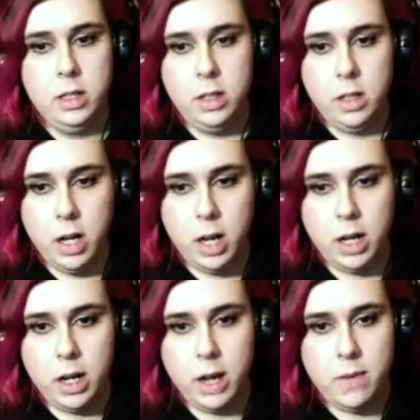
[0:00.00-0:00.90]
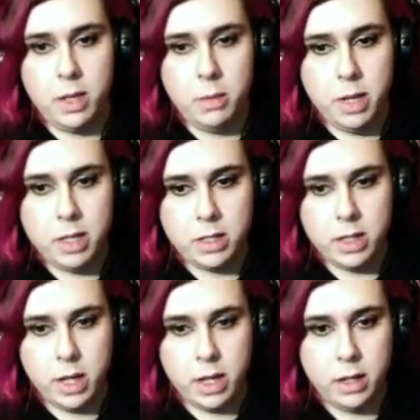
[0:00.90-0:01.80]
Not having the best
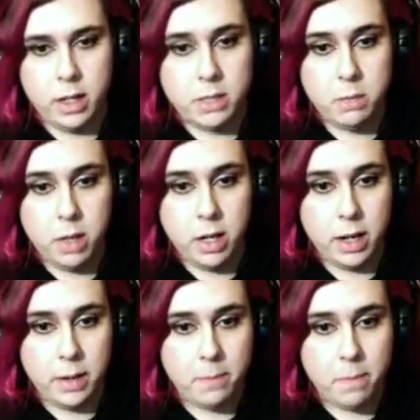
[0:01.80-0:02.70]
day. It's Monday.